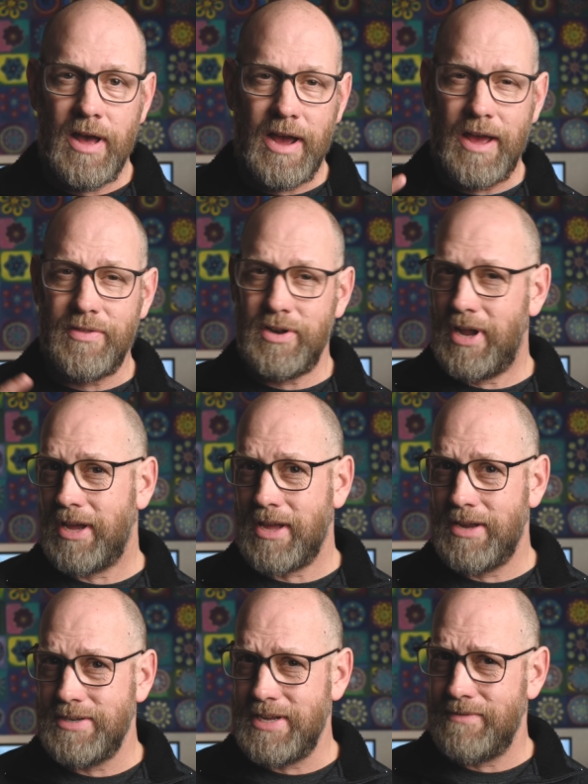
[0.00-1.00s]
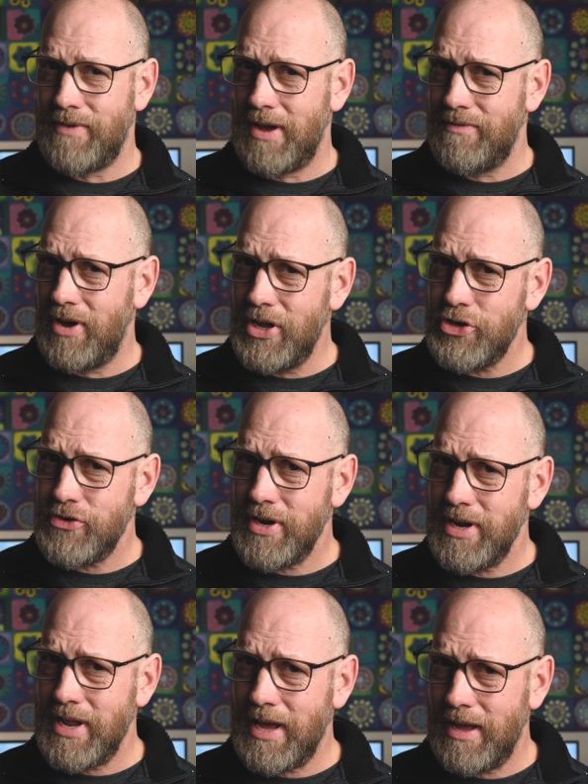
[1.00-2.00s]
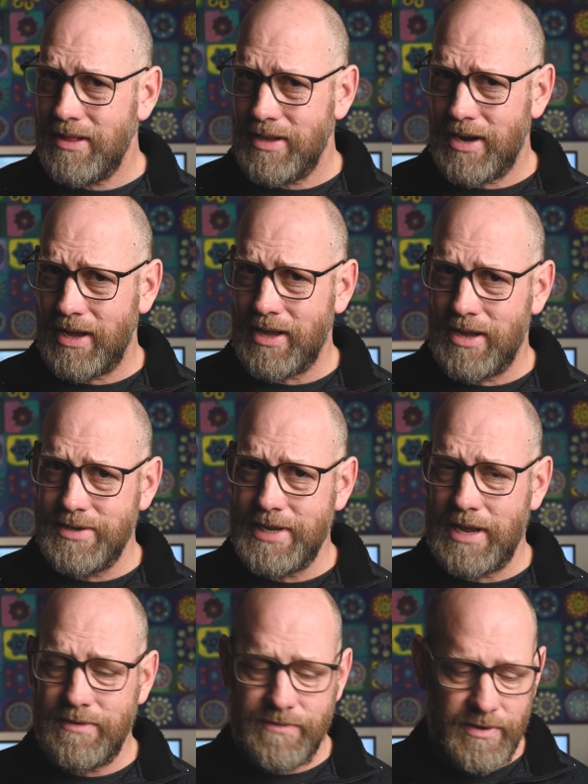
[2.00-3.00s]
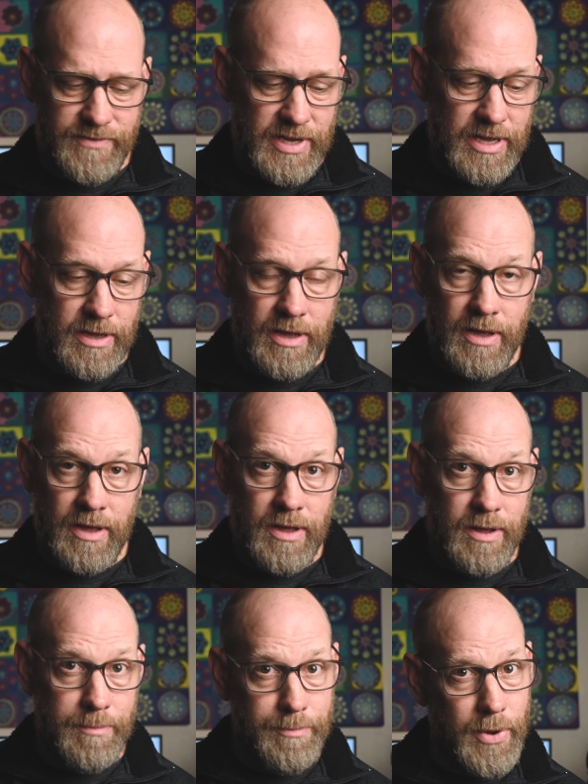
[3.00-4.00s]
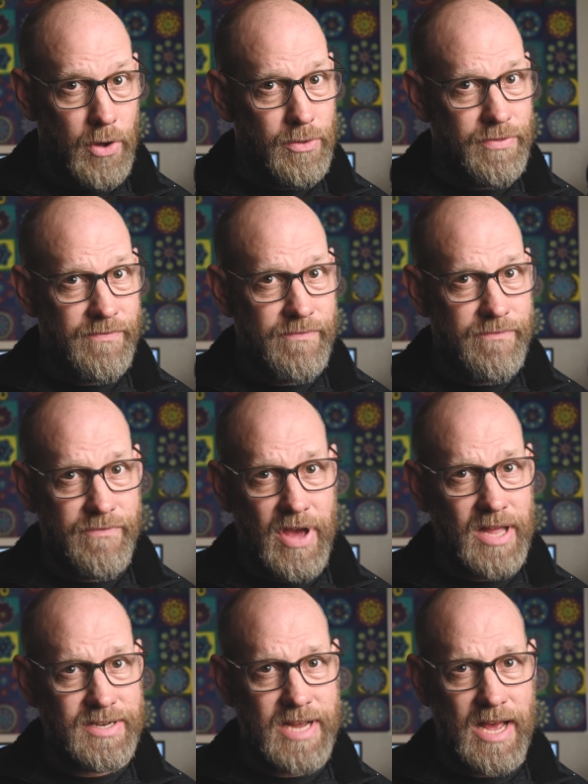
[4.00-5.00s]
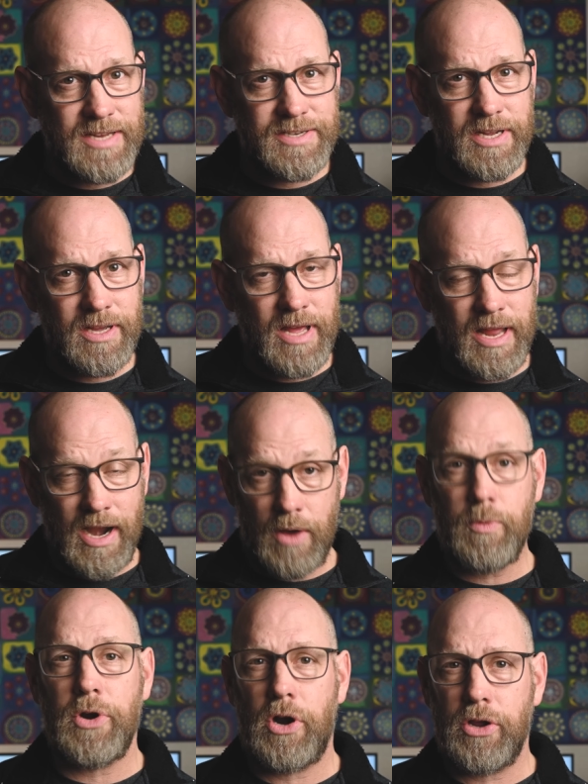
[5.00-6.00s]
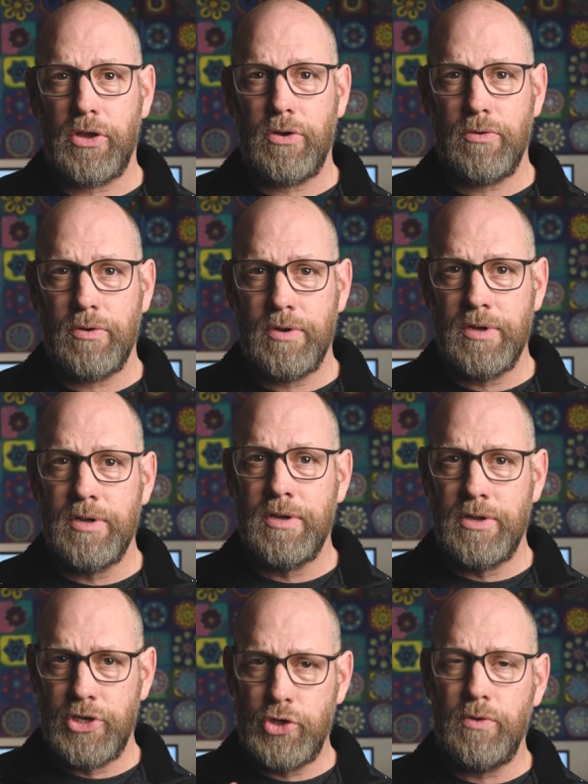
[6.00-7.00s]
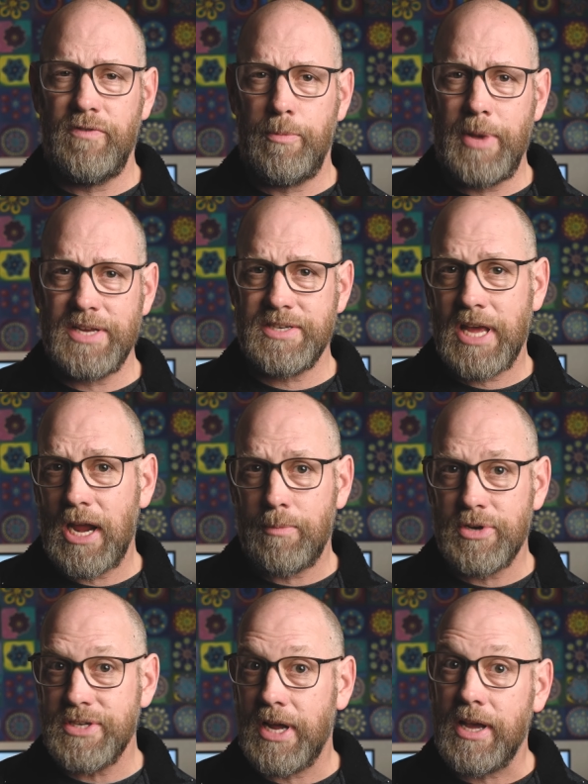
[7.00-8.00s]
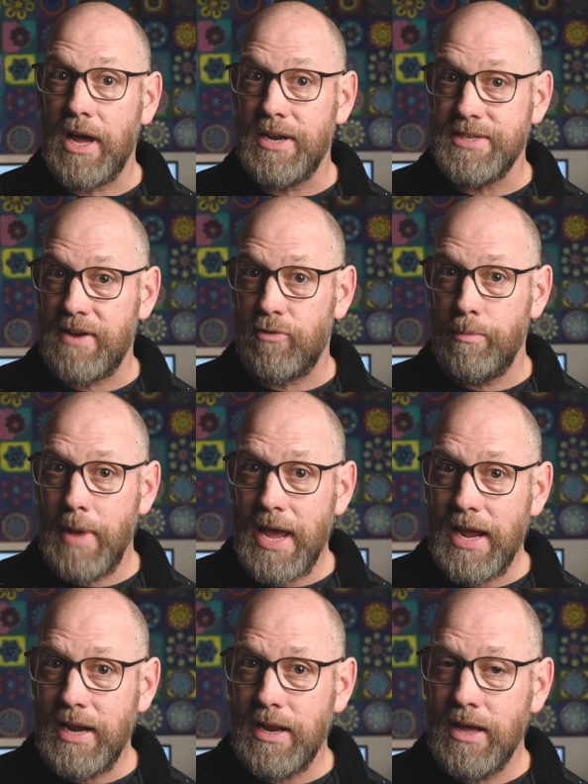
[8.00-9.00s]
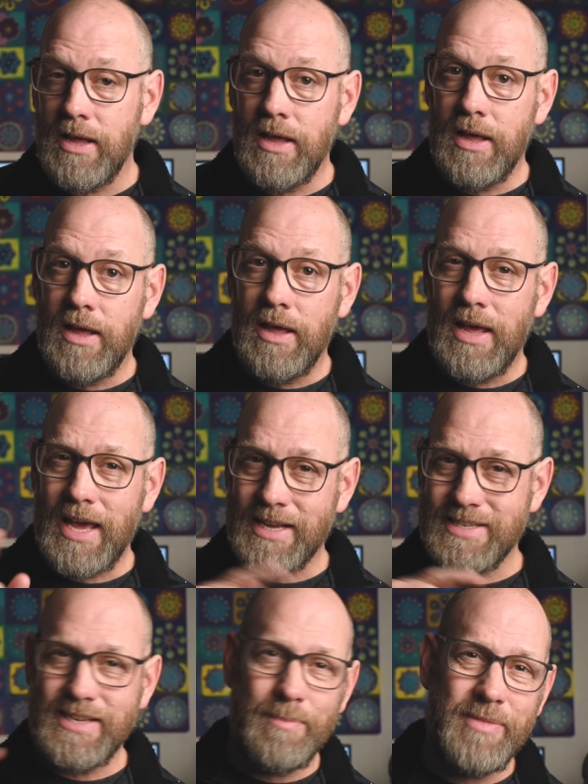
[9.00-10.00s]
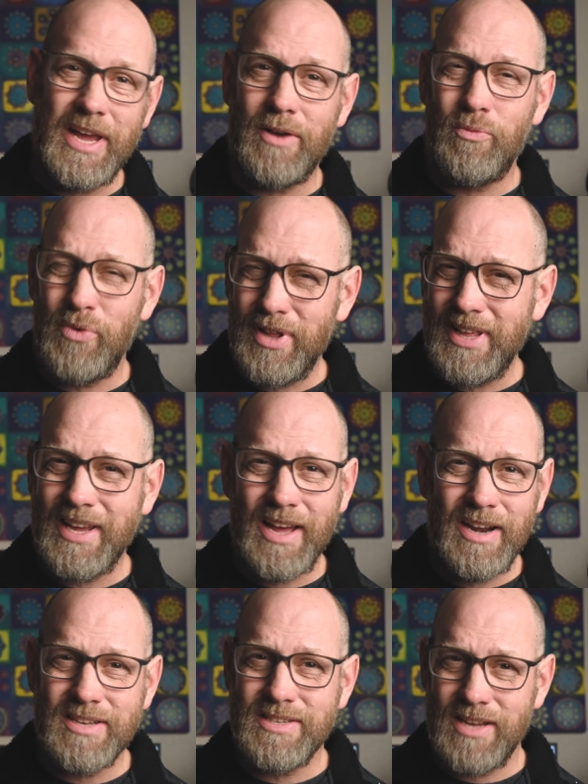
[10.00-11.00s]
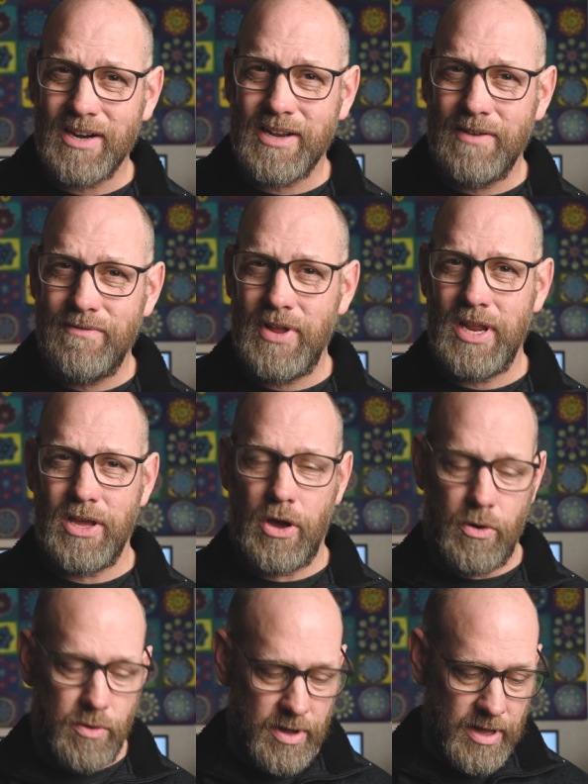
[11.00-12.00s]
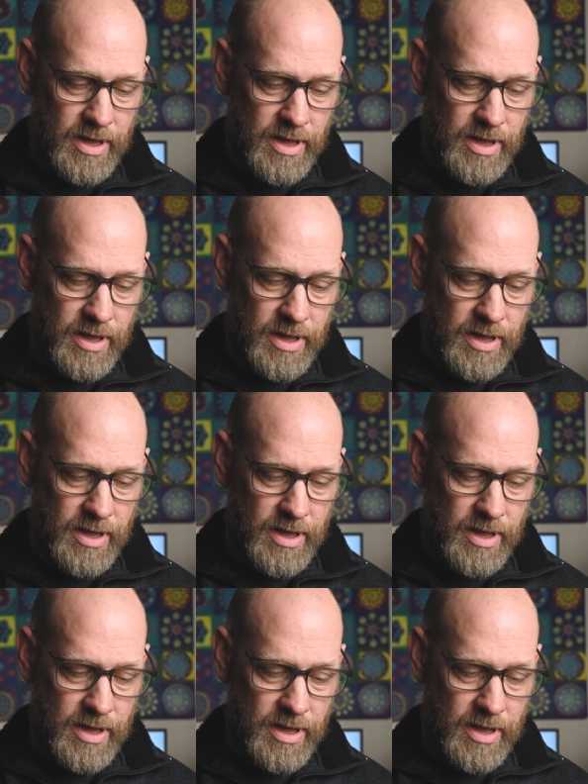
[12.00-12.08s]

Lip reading: I had the Nikon D500 and the Nikon D850, both fantastic, and I would argue 2 of the best cameras Nikon has ever made, except they really kind of sucked at video.